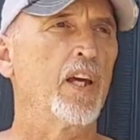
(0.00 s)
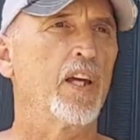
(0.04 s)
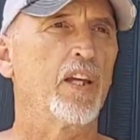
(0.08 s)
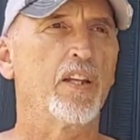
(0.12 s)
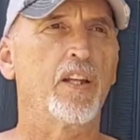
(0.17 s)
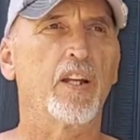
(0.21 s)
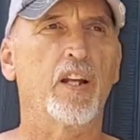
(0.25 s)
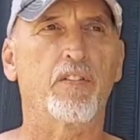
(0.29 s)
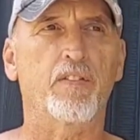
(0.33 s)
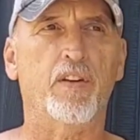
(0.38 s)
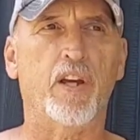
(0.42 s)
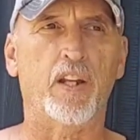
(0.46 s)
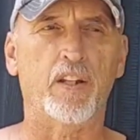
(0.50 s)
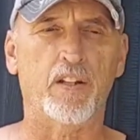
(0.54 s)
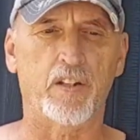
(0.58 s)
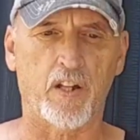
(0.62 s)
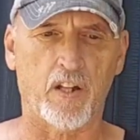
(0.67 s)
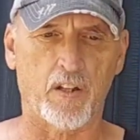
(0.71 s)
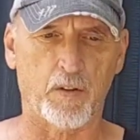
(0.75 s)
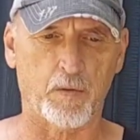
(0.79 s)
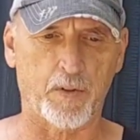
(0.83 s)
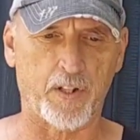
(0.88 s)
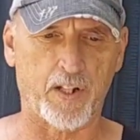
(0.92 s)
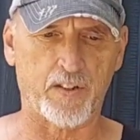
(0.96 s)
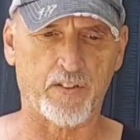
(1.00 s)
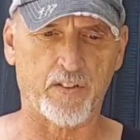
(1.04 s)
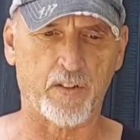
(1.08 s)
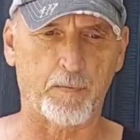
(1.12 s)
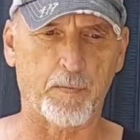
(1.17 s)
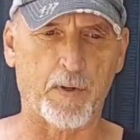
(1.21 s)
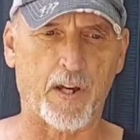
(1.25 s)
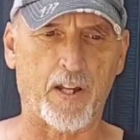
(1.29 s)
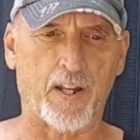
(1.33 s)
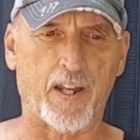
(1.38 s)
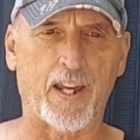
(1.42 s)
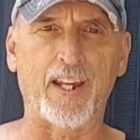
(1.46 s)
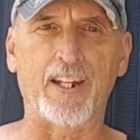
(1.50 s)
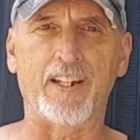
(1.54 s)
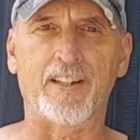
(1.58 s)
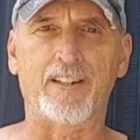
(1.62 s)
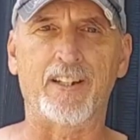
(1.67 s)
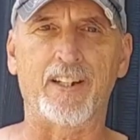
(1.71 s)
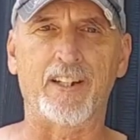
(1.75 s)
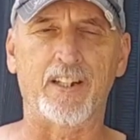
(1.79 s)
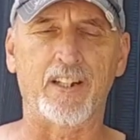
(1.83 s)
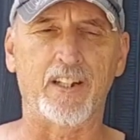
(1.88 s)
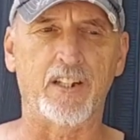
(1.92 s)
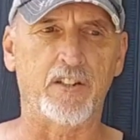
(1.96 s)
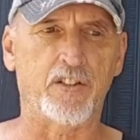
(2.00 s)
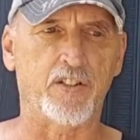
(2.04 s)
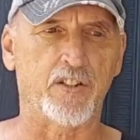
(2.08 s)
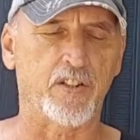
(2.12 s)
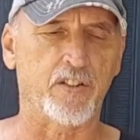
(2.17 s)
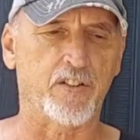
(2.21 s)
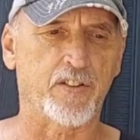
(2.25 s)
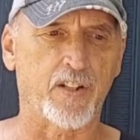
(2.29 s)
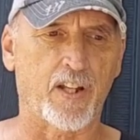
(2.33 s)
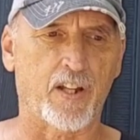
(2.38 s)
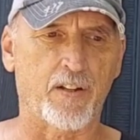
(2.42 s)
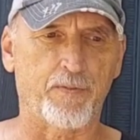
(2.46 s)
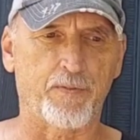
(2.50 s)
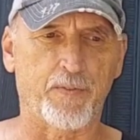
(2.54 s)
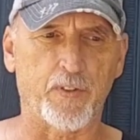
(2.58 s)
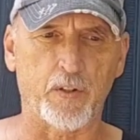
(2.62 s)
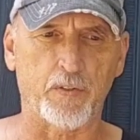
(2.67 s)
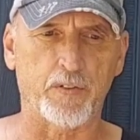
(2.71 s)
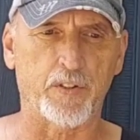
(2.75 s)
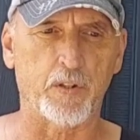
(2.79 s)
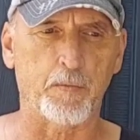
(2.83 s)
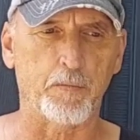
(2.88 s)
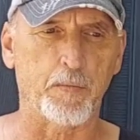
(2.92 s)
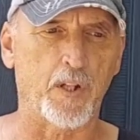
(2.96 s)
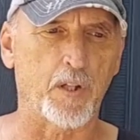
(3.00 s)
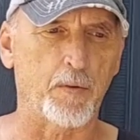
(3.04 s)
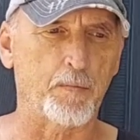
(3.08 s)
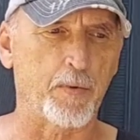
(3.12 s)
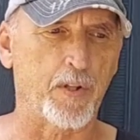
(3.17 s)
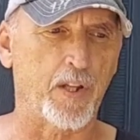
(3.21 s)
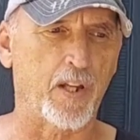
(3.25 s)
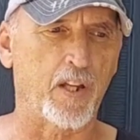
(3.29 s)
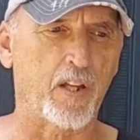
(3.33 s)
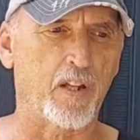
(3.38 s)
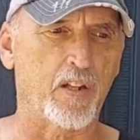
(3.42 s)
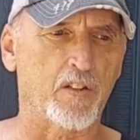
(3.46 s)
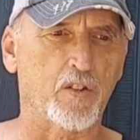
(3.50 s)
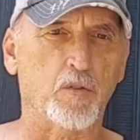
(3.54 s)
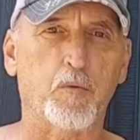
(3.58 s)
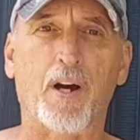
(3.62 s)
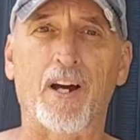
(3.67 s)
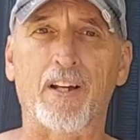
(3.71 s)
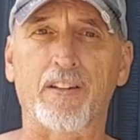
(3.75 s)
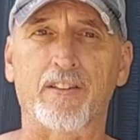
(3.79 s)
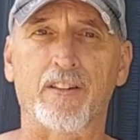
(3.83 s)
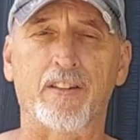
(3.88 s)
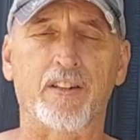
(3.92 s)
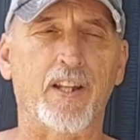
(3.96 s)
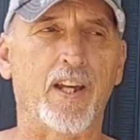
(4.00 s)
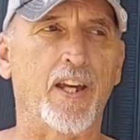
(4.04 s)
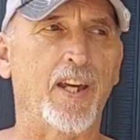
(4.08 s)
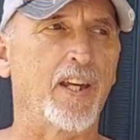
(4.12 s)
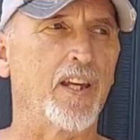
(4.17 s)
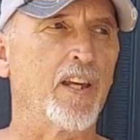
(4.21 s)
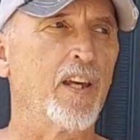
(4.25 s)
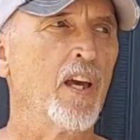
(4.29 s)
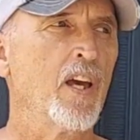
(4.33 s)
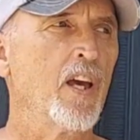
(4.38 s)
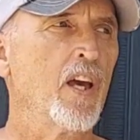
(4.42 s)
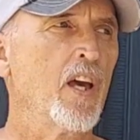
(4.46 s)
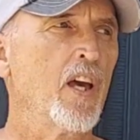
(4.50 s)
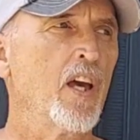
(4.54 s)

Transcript: and then I've got another one that's about 18 inches, and I filled them up twice a day.